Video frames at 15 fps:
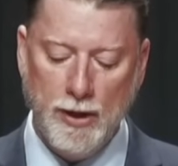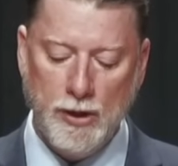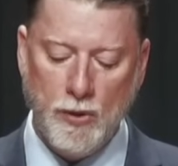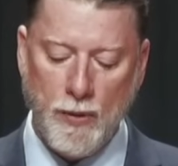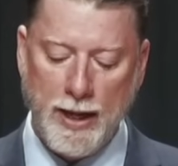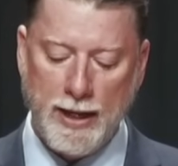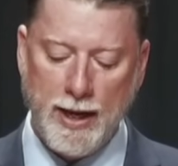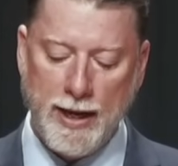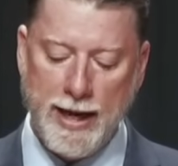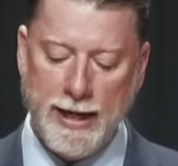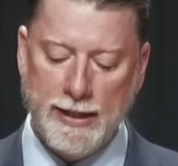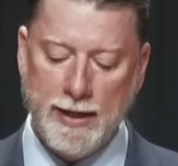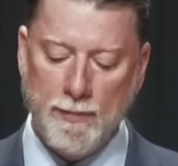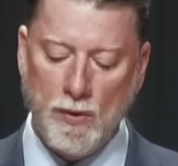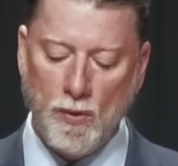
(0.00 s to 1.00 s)
Do I not
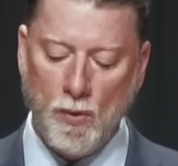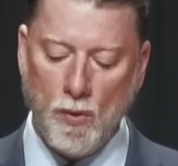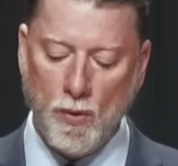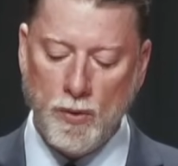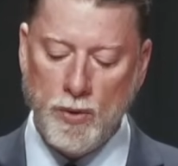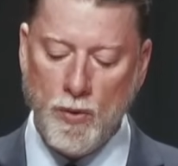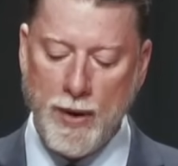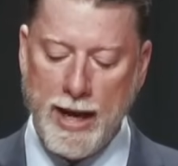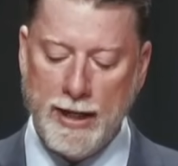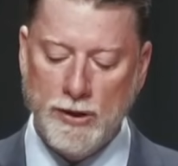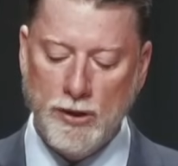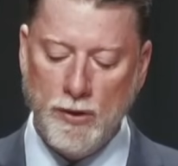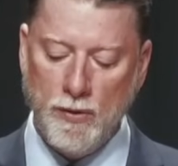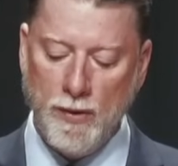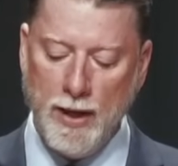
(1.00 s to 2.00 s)
hate them, O Lord, who
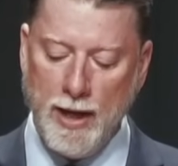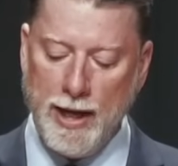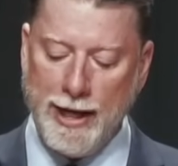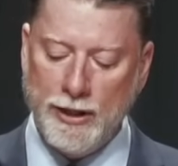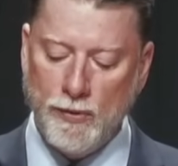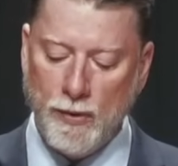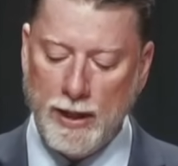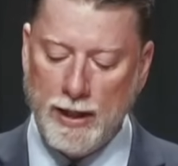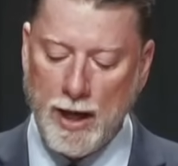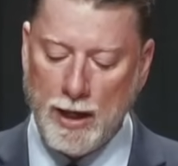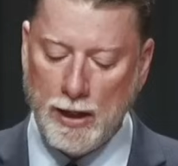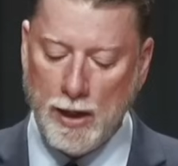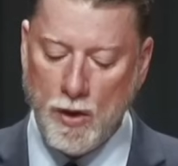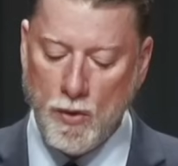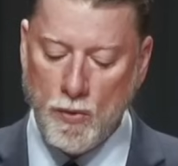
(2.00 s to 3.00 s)
hate you? And do I
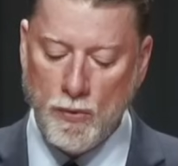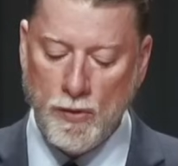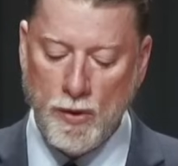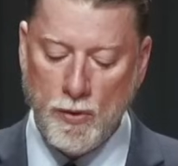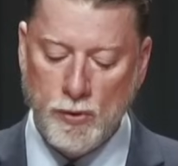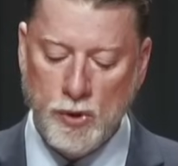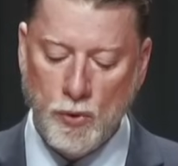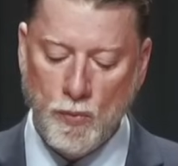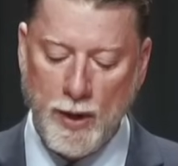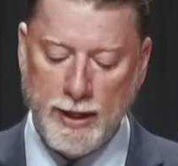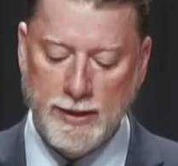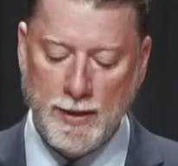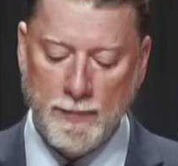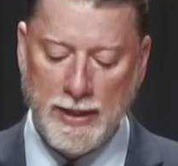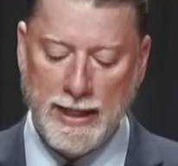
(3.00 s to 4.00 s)
not loathe those who
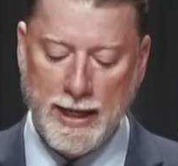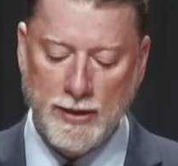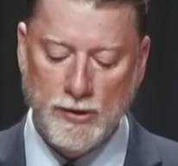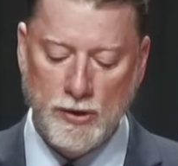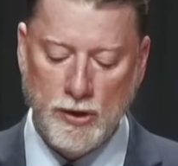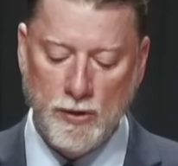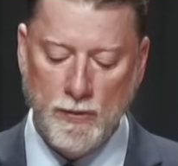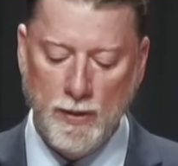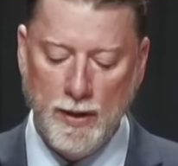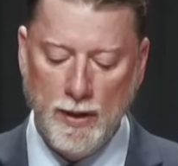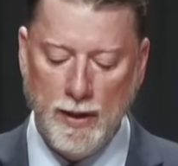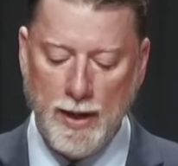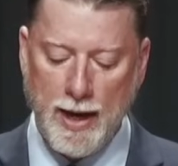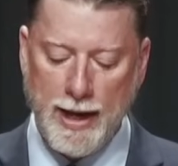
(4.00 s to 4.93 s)
rise up against you?